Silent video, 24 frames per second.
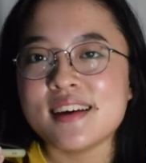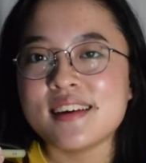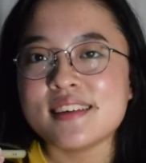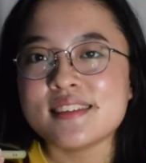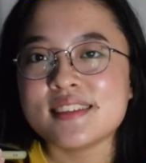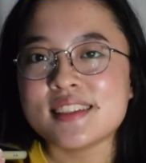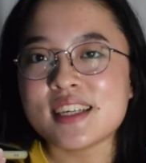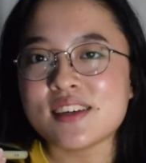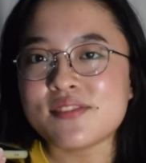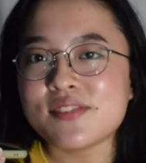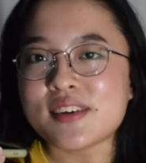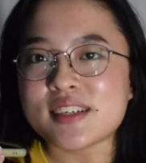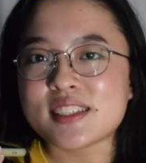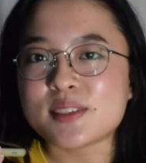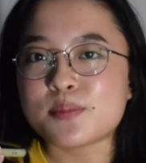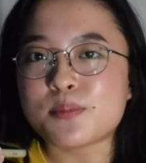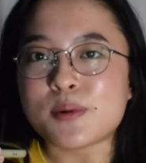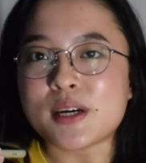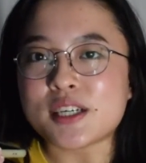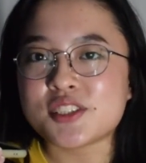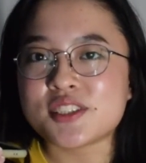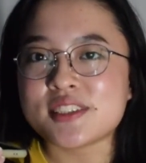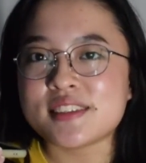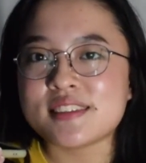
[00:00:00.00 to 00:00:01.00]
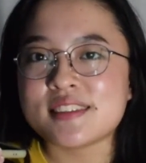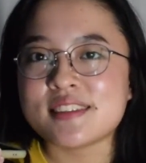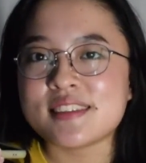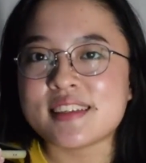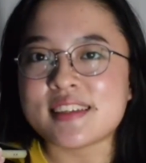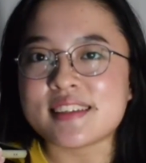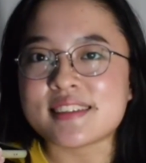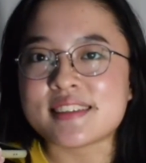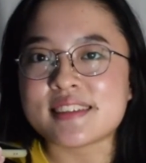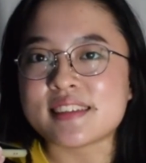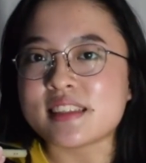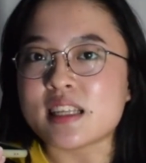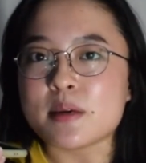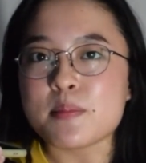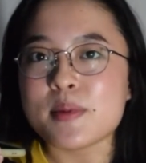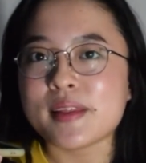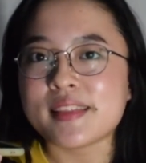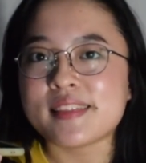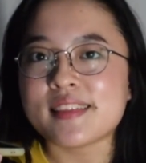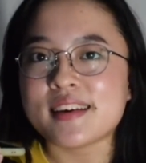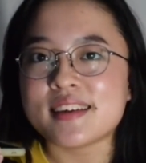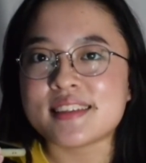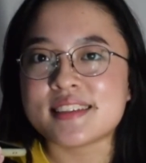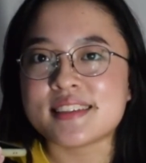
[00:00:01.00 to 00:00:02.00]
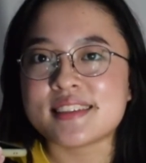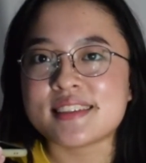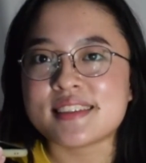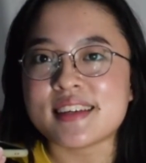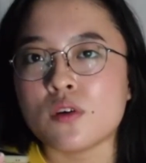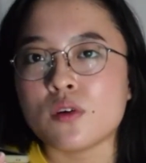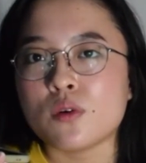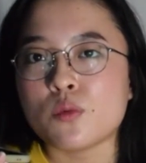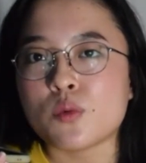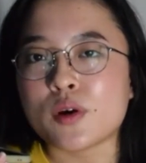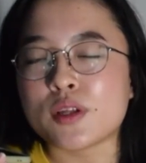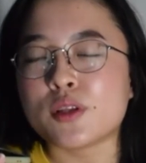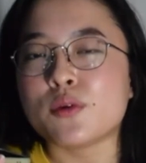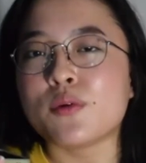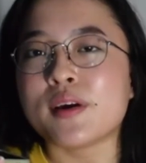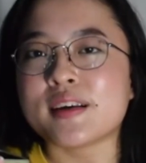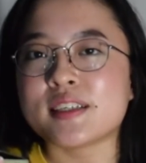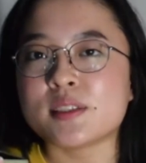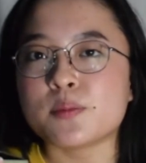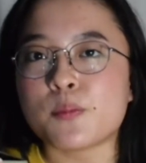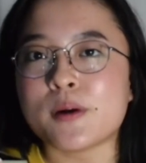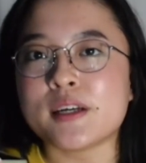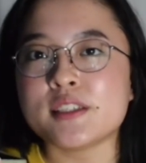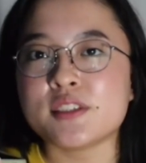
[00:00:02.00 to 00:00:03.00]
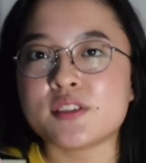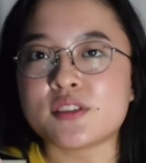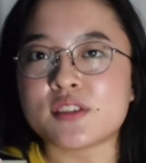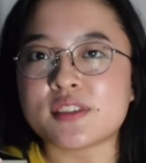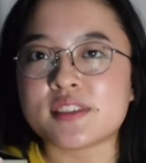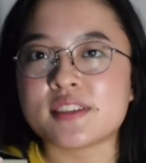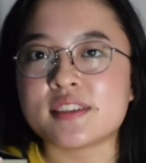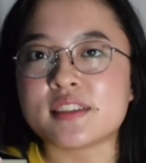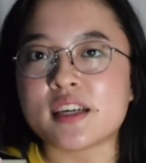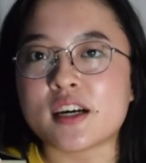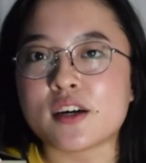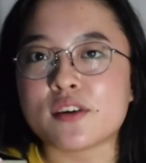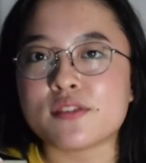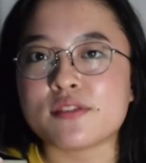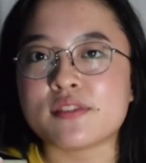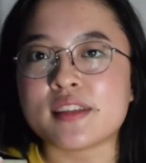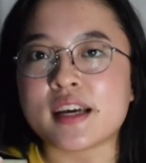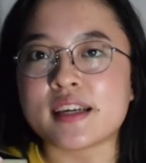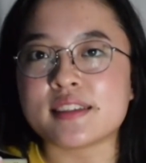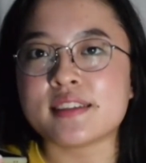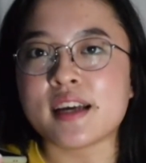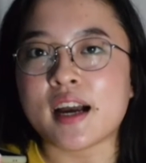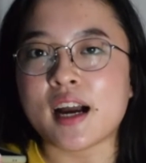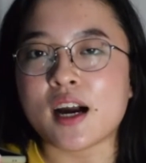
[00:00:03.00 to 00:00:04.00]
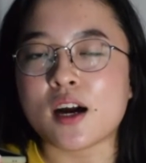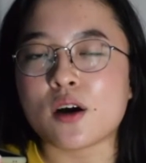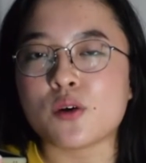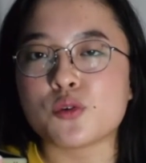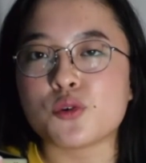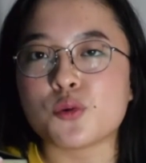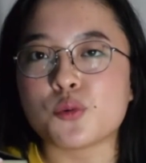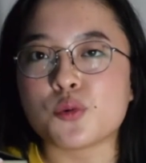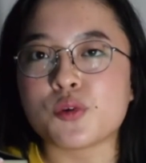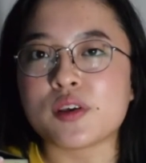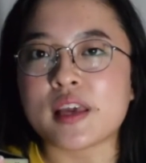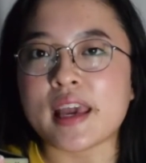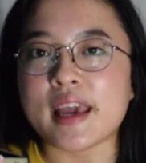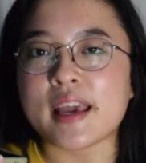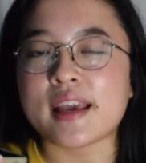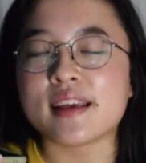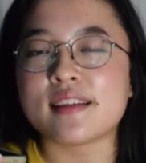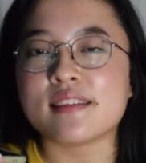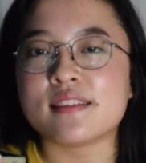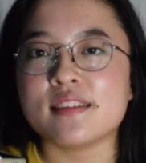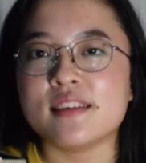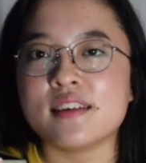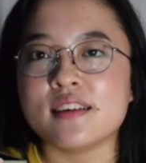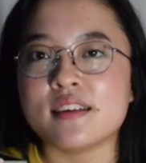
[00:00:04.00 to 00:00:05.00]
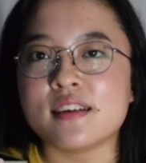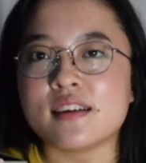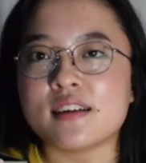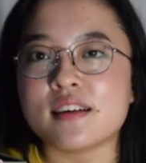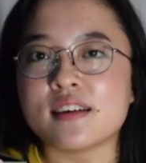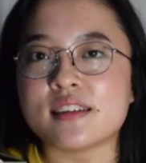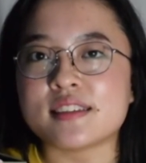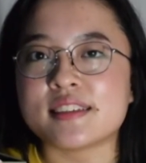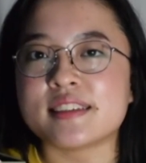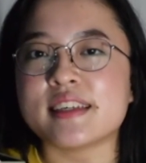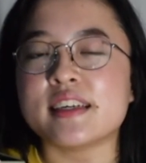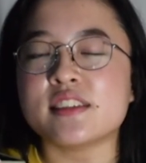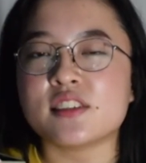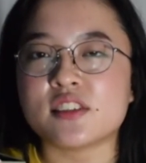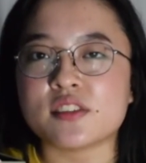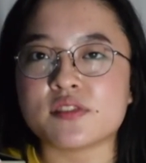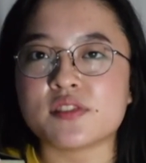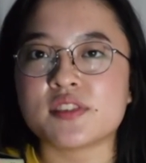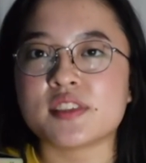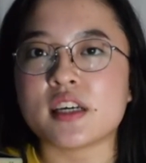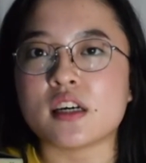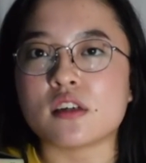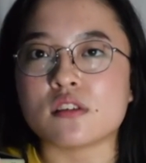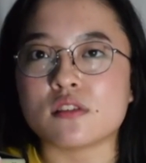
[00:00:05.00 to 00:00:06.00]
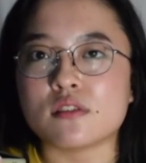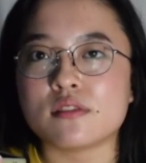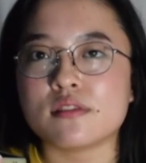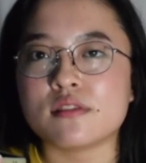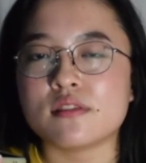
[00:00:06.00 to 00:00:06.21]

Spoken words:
self-expression is limitless. When you express yourself, that's how you gain a sense of self.